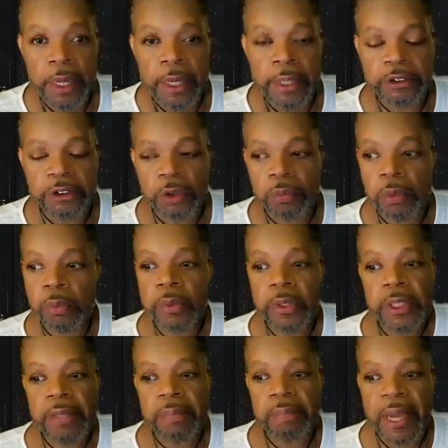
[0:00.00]
And so when
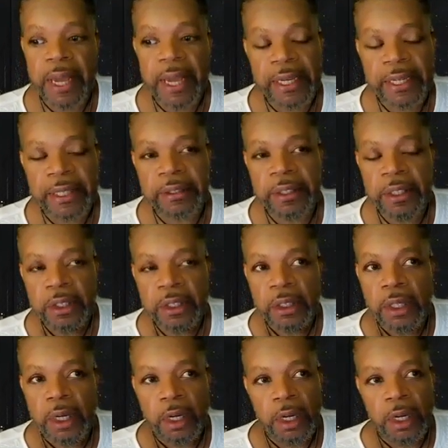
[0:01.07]
we're in pain,
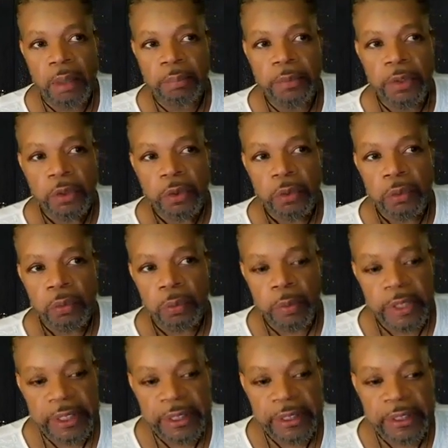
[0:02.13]

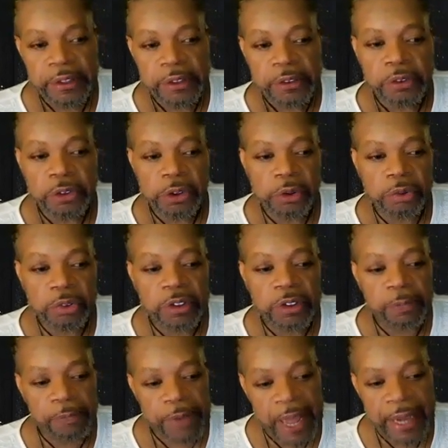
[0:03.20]
we, due to the
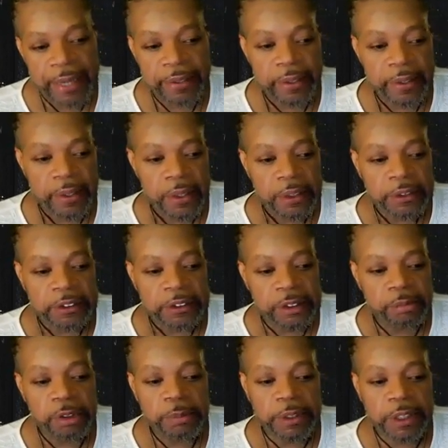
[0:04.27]
fact,
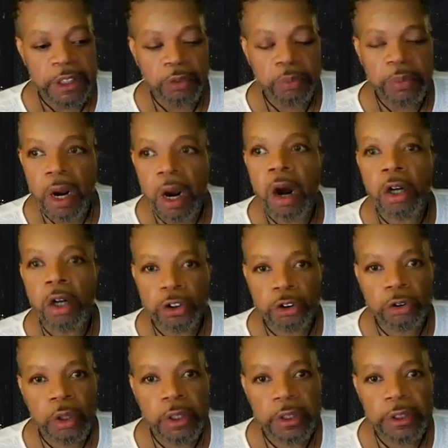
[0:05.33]
simply because we are all
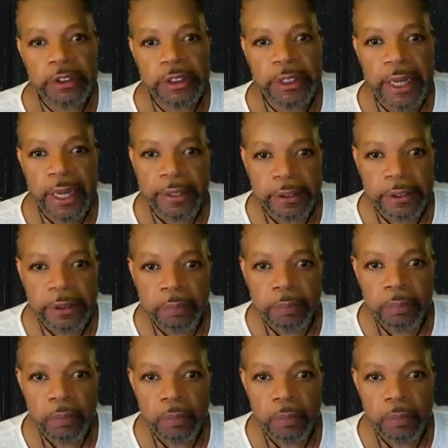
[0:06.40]
struggling together,